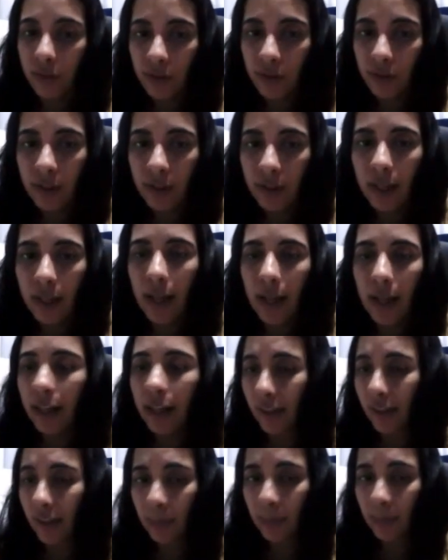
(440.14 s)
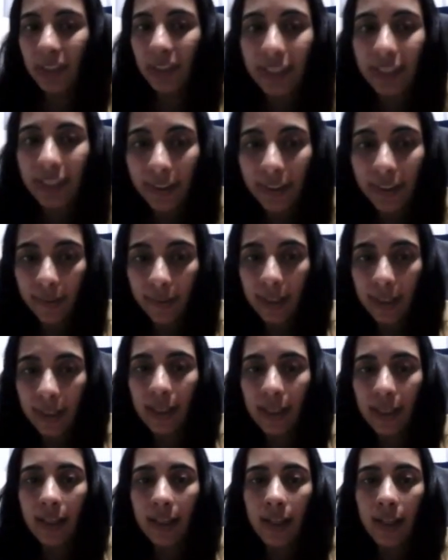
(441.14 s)
approach that will be
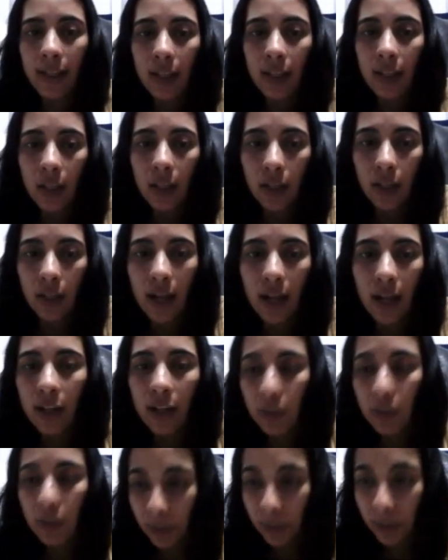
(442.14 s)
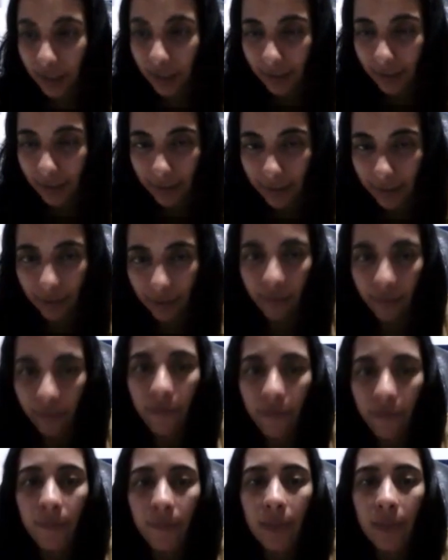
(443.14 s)
developed in the evaluation, it
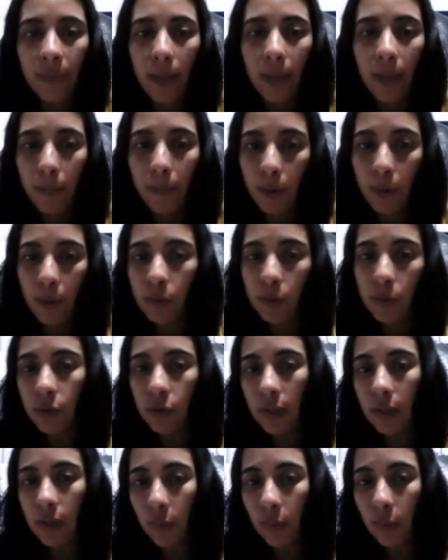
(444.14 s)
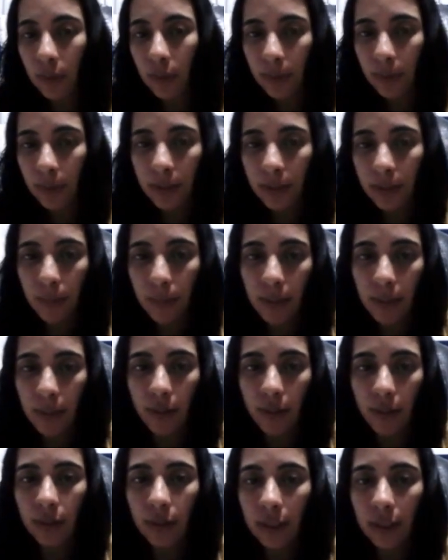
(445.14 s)
should be taken into account
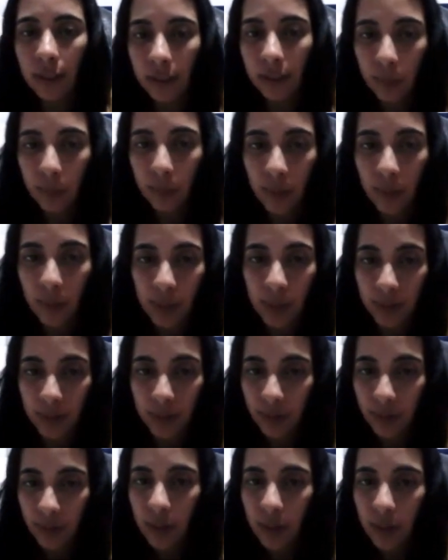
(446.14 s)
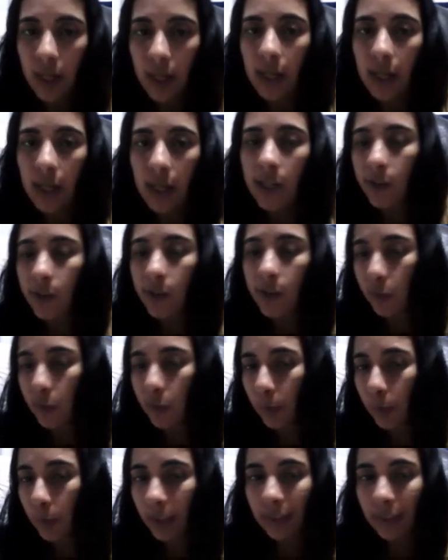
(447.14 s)
that the learning develops
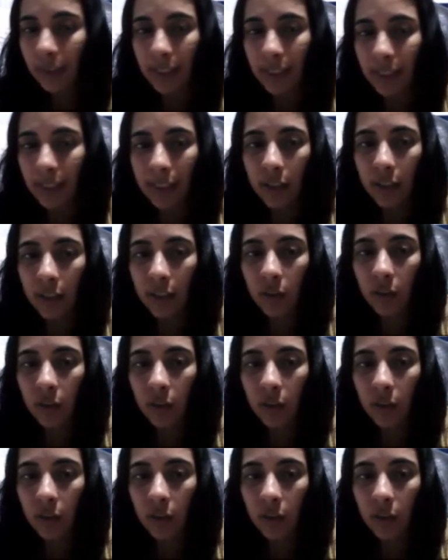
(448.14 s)
that